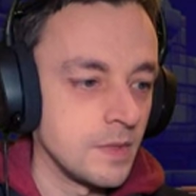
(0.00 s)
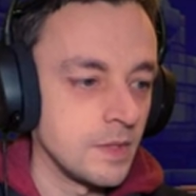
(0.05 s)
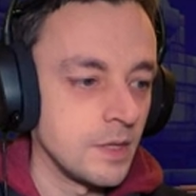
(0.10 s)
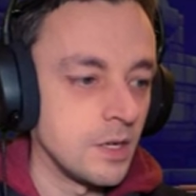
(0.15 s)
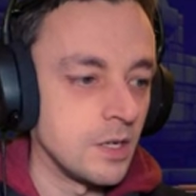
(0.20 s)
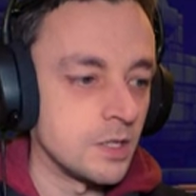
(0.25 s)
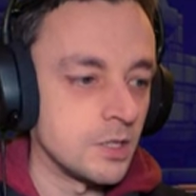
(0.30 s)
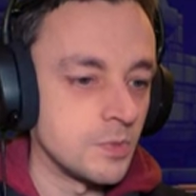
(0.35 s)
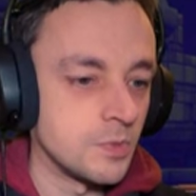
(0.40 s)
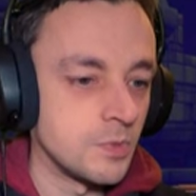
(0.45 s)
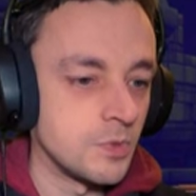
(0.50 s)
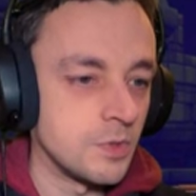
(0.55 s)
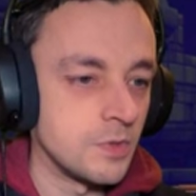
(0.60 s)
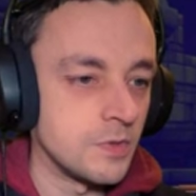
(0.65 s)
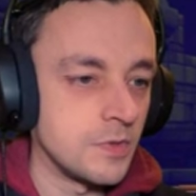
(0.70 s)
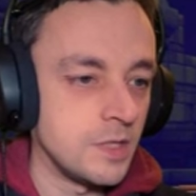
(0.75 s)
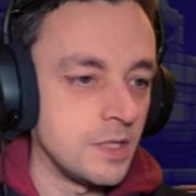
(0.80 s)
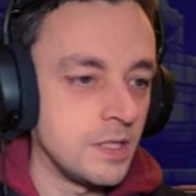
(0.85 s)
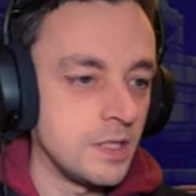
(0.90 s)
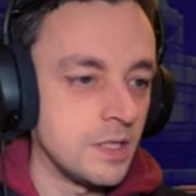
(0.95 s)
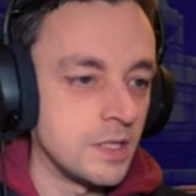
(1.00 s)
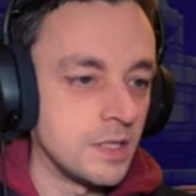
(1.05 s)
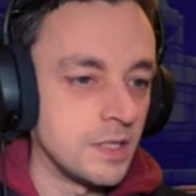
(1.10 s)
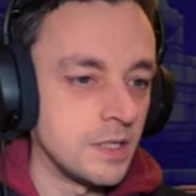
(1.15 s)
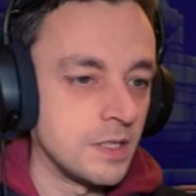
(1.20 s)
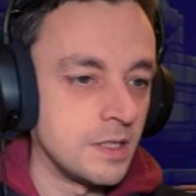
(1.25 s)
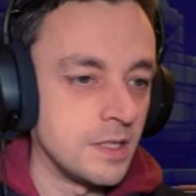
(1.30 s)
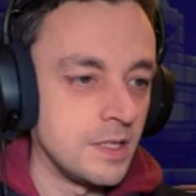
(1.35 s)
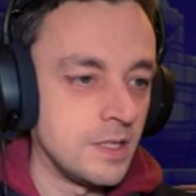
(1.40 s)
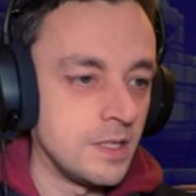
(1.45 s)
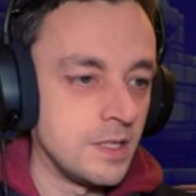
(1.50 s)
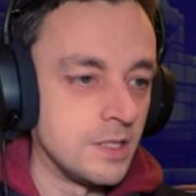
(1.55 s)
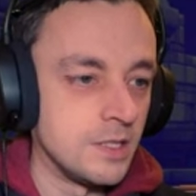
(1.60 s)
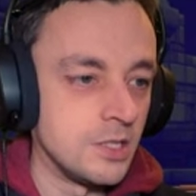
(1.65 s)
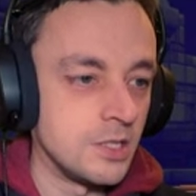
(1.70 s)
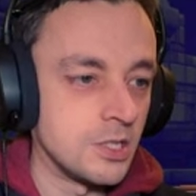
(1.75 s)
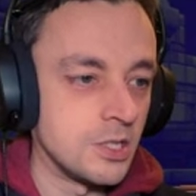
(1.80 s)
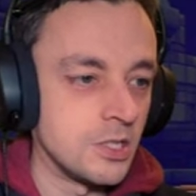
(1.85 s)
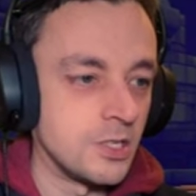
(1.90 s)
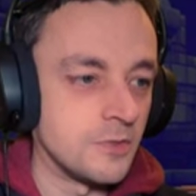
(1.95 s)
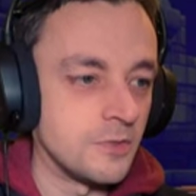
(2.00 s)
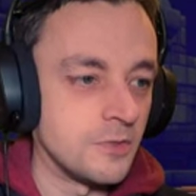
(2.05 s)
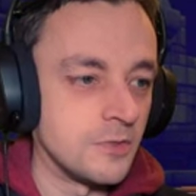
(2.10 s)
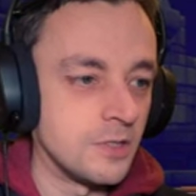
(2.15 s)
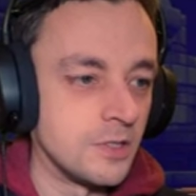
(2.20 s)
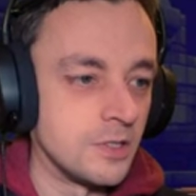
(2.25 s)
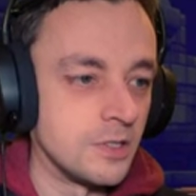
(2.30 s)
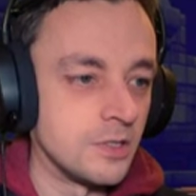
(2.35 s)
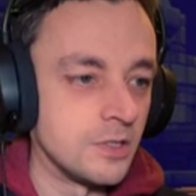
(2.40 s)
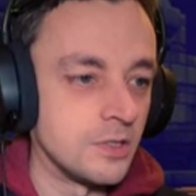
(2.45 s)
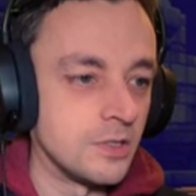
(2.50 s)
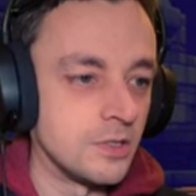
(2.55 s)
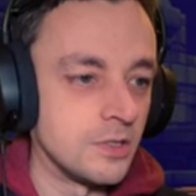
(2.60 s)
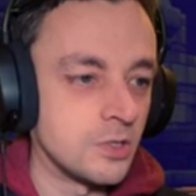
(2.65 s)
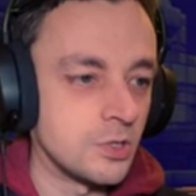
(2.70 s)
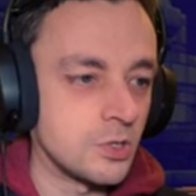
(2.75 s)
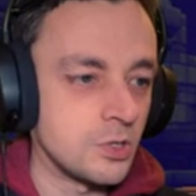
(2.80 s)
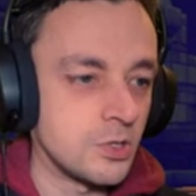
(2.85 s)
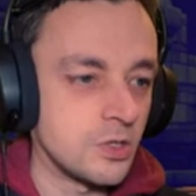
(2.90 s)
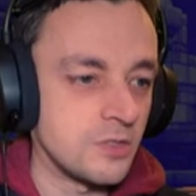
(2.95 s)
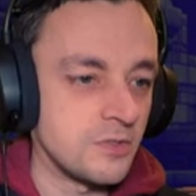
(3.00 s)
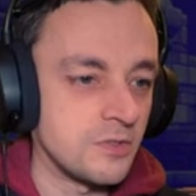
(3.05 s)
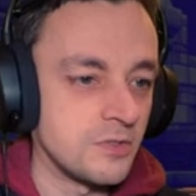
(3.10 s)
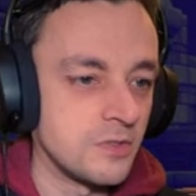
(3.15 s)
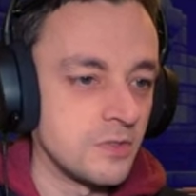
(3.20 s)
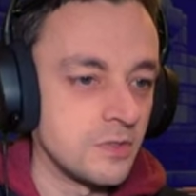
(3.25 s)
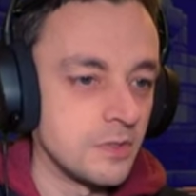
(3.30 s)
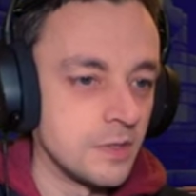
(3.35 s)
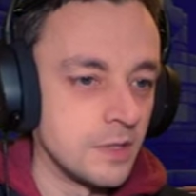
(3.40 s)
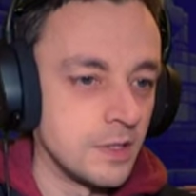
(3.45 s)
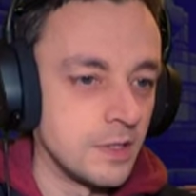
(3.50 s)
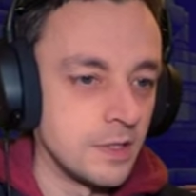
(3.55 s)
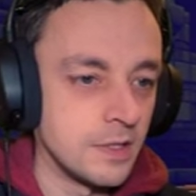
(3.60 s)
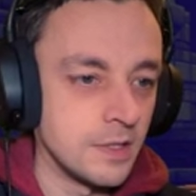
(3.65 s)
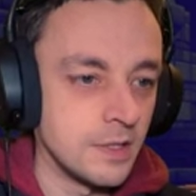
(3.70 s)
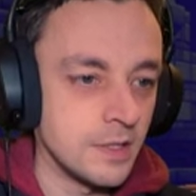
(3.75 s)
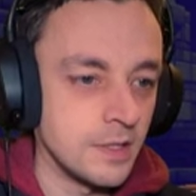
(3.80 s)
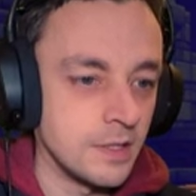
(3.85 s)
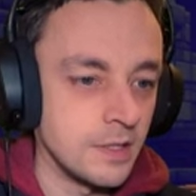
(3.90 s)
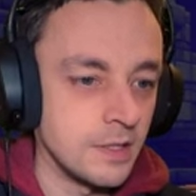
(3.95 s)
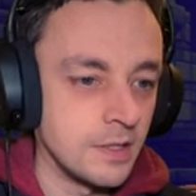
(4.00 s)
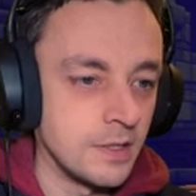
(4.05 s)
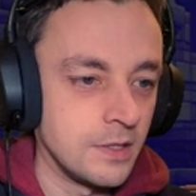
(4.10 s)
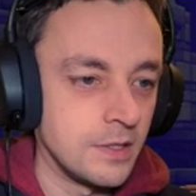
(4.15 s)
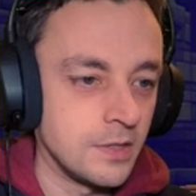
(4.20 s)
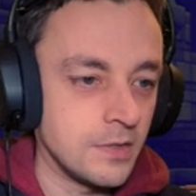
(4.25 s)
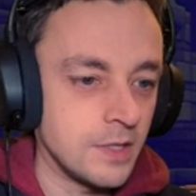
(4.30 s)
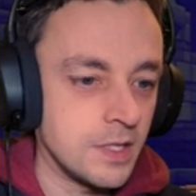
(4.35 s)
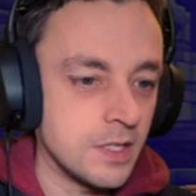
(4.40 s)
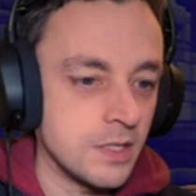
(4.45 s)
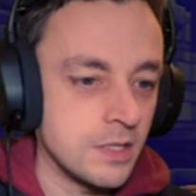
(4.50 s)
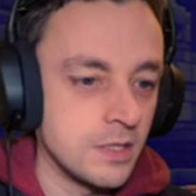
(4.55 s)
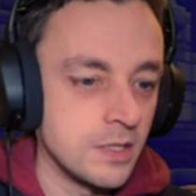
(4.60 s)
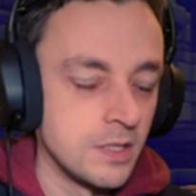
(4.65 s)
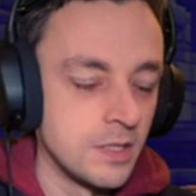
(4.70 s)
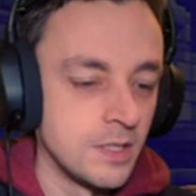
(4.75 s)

Oh, it's more of the uh, the turf and trough. Uh, okay, great.